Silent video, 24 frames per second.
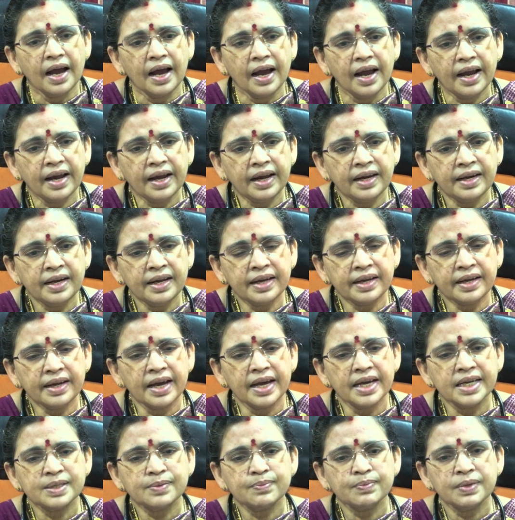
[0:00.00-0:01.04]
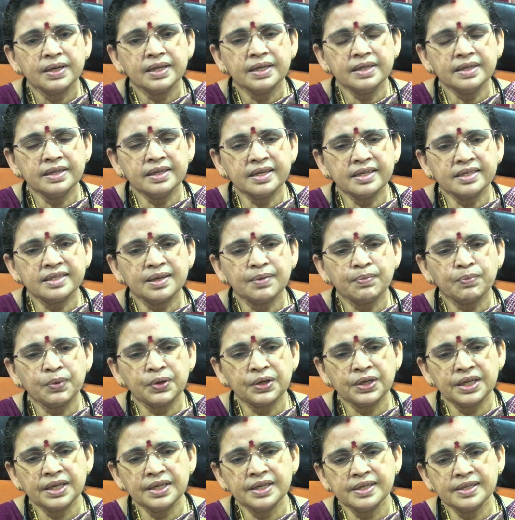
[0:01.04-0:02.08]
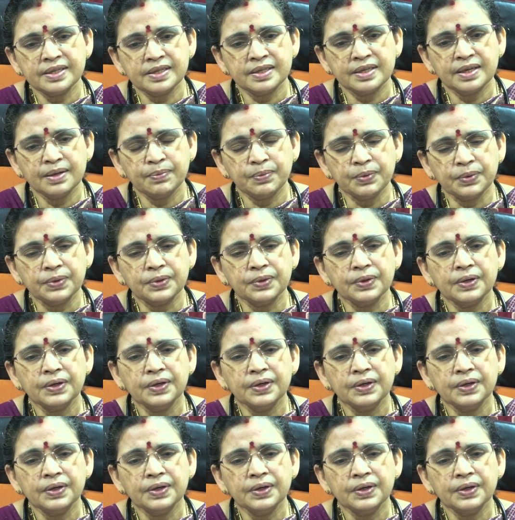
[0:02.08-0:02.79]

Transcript: Adding gas in the subcutaneous depot,